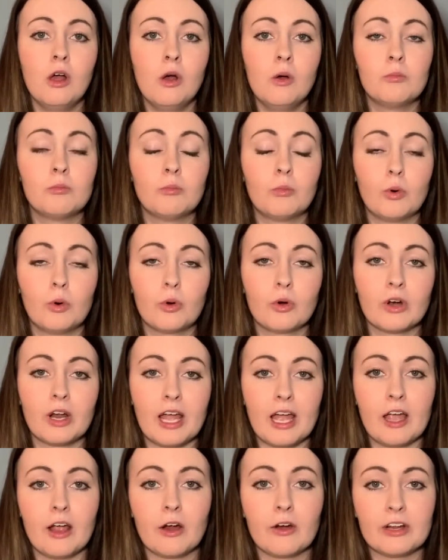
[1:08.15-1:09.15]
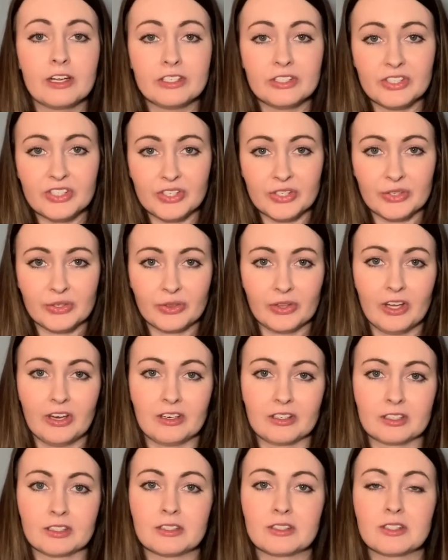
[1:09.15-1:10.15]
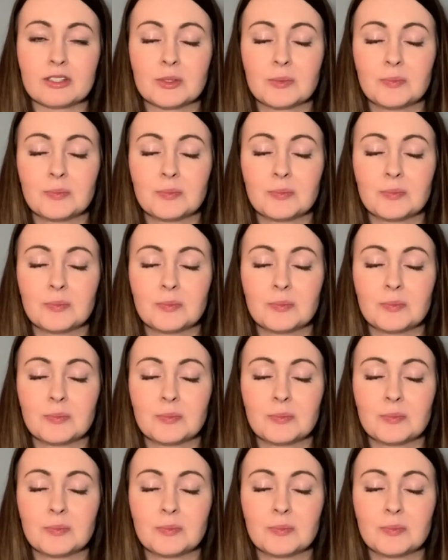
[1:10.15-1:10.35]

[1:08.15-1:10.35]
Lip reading: more air into your lungs.